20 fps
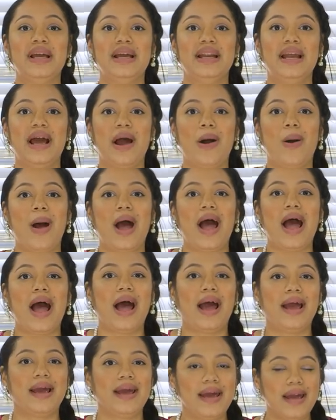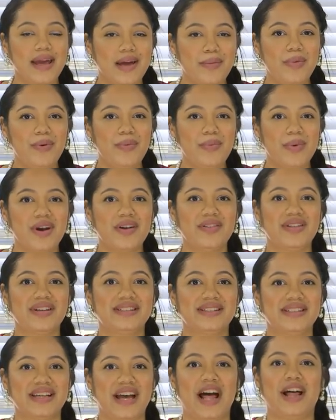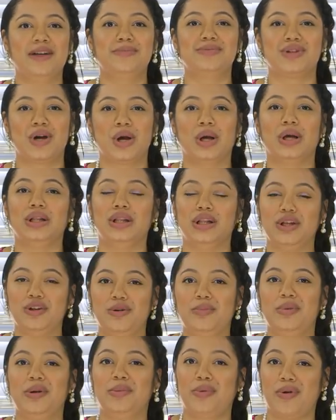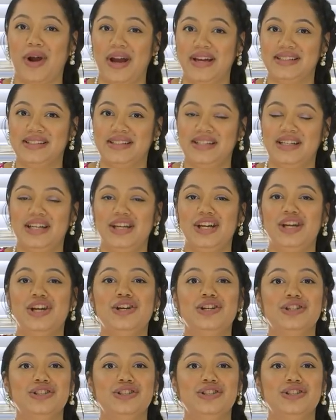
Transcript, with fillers: Now, I am aware that scallops are a little bit pricey,